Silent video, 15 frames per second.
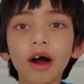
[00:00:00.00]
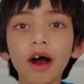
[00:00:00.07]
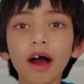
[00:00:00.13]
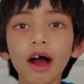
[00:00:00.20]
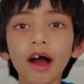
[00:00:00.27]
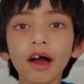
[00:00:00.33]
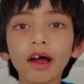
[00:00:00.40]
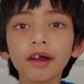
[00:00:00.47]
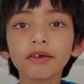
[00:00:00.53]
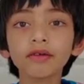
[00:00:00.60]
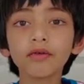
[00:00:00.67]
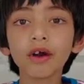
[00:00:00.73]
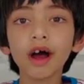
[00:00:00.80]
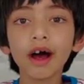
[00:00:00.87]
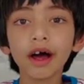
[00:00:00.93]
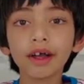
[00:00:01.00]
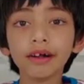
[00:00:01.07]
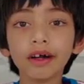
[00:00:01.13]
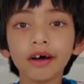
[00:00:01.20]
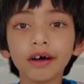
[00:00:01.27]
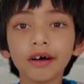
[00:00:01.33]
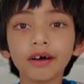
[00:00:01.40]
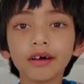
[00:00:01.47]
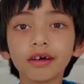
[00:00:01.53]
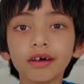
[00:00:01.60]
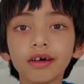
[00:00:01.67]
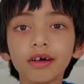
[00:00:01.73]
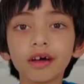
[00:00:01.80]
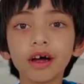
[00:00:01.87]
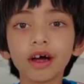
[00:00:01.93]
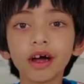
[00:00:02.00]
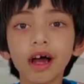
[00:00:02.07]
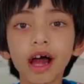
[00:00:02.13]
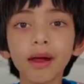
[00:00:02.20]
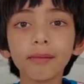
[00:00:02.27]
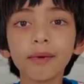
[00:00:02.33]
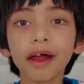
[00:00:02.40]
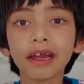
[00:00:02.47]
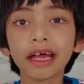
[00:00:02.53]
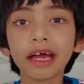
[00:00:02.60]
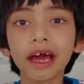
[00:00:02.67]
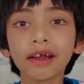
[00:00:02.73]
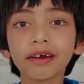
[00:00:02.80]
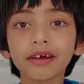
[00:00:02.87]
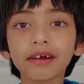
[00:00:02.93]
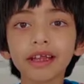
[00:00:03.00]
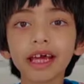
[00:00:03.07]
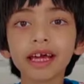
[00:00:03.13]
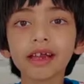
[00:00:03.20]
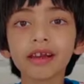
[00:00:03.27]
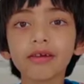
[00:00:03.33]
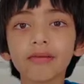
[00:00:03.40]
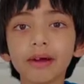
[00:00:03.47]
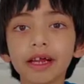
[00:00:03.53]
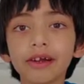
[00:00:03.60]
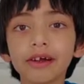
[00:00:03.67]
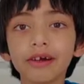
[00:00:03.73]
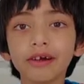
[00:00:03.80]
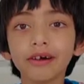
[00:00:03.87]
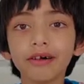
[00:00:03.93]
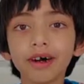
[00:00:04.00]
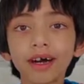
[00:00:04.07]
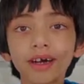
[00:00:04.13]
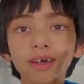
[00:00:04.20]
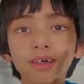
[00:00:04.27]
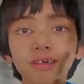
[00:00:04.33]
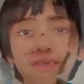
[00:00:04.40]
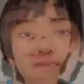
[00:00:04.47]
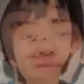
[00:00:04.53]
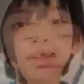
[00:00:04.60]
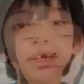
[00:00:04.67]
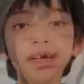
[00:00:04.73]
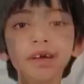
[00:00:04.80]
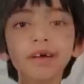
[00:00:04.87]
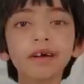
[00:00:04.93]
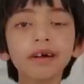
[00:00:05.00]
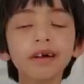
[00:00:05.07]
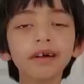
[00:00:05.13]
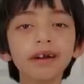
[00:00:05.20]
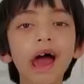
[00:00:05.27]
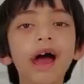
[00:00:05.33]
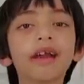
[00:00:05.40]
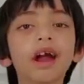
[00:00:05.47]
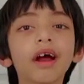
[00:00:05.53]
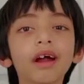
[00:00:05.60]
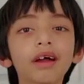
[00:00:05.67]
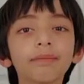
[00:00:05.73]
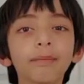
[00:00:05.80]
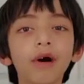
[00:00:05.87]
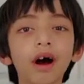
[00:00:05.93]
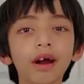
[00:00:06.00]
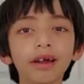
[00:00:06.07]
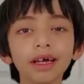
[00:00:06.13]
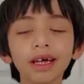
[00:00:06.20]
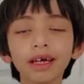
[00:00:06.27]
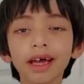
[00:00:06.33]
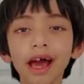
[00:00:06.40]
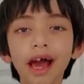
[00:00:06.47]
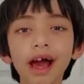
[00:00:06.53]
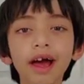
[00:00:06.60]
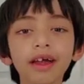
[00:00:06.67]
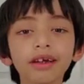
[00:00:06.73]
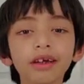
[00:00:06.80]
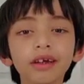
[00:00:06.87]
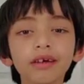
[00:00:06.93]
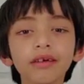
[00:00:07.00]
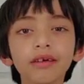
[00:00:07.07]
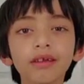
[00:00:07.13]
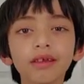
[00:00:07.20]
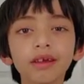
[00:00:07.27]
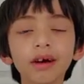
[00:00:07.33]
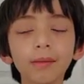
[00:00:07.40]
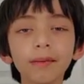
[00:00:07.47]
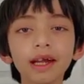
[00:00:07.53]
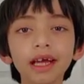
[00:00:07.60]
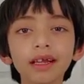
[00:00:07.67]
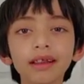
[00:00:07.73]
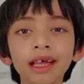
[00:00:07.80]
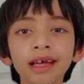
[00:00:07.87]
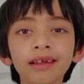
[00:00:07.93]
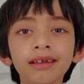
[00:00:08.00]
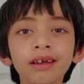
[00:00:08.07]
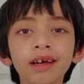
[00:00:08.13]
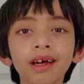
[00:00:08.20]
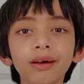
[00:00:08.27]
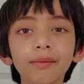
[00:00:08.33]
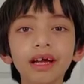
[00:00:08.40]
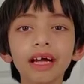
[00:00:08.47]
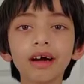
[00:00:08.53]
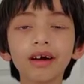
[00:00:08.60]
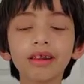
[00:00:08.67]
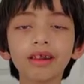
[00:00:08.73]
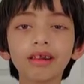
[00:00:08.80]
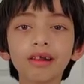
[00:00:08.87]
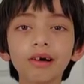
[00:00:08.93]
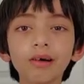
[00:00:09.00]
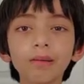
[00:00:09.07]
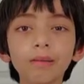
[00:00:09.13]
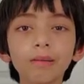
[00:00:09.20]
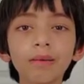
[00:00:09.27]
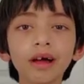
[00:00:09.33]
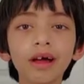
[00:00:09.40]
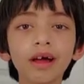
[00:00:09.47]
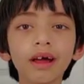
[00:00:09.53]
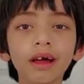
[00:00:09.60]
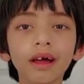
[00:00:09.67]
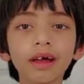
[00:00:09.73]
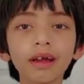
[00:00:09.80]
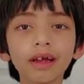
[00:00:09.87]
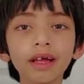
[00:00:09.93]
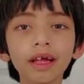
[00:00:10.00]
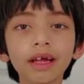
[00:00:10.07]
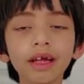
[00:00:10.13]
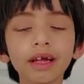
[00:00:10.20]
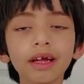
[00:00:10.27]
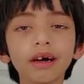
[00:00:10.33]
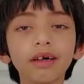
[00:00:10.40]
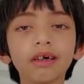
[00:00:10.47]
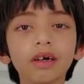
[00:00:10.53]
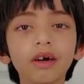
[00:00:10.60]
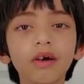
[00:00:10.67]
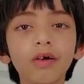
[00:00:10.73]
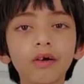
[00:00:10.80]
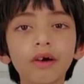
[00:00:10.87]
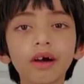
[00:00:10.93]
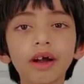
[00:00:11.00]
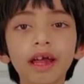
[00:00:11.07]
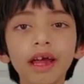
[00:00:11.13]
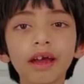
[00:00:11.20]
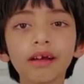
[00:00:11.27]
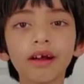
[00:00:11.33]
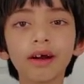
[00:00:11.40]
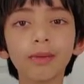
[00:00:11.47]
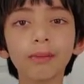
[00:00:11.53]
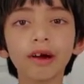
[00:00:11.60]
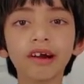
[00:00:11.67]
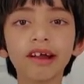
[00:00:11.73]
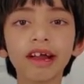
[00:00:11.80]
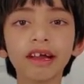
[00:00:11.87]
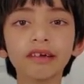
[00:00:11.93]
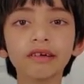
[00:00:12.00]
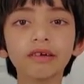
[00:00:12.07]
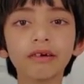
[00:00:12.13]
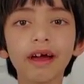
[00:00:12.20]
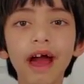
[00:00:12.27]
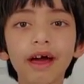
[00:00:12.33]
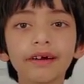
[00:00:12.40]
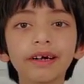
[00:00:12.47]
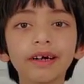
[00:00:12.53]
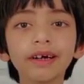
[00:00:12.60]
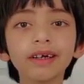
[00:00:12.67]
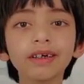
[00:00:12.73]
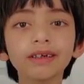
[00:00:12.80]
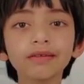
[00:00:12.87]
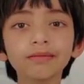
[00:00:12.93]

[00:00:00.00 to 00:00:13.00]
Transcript: and run? And many other things we do. Do you know that our body can do so many things because so many organs are working together?